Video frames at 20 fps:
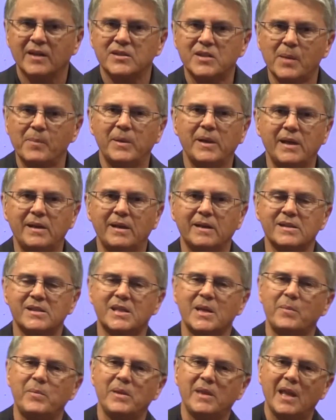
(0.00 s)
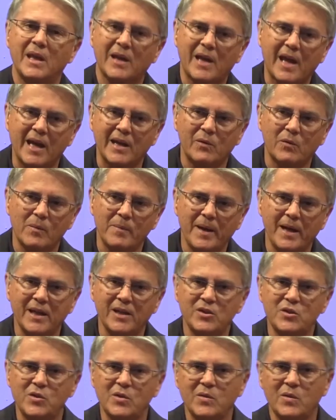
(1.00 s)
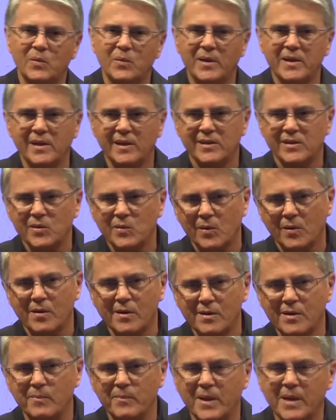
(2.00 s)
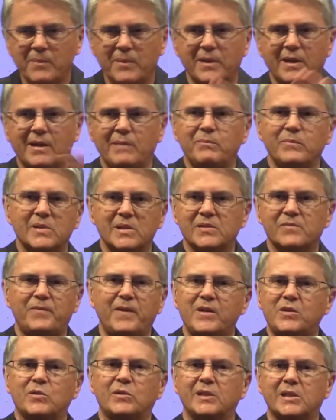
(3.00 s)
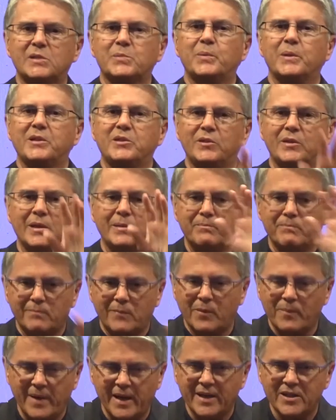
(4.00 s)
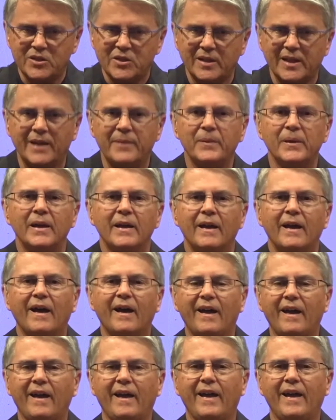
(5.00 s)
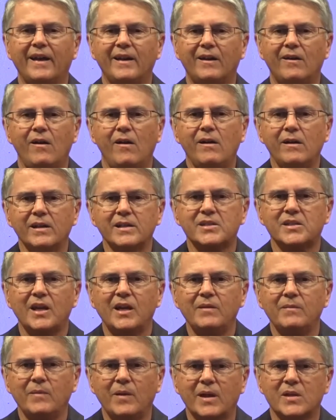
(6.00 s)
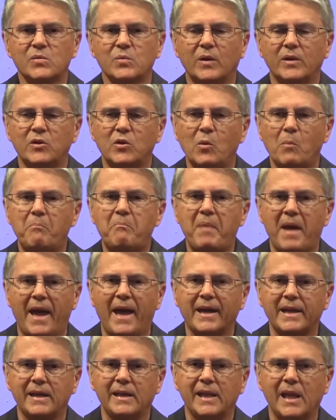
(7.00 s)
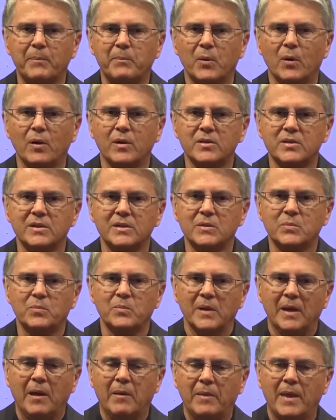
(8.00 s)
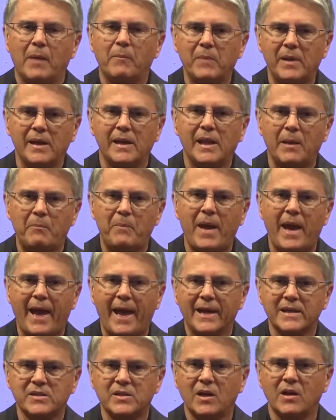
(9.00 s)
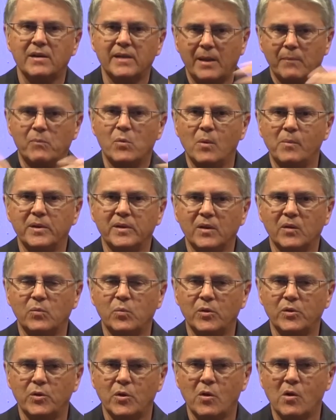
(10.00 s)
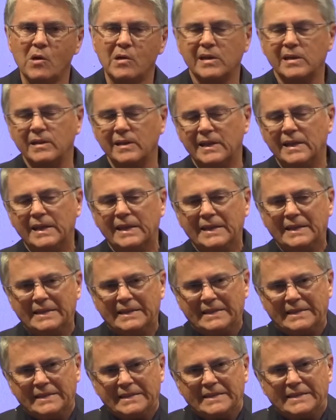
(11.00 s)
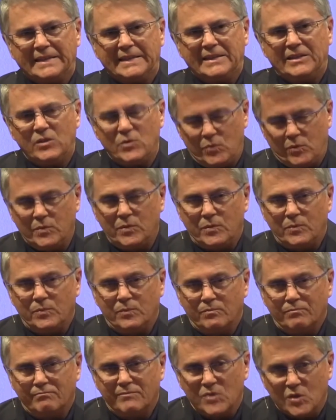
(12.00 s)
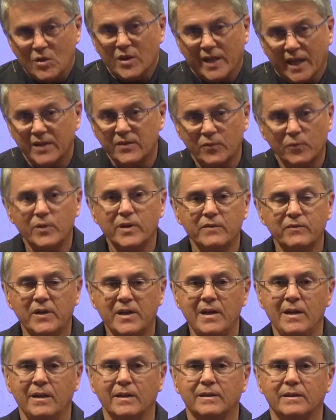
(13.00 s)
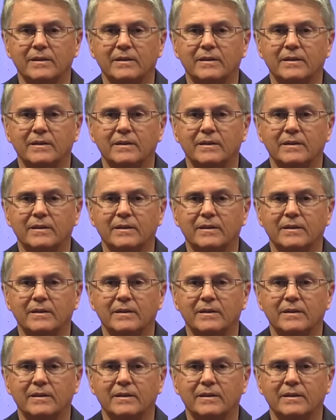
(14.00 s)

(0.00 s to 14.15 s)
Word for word: somebody does something that kind of reminds you of the way that you're hurt, or maybe even the facial expression and reminds you of that. Uh, and all of a sudden, guess what? You're back into that person's, that into that past there, in that moment when you're hurt, and and you you're going to have to forgive again.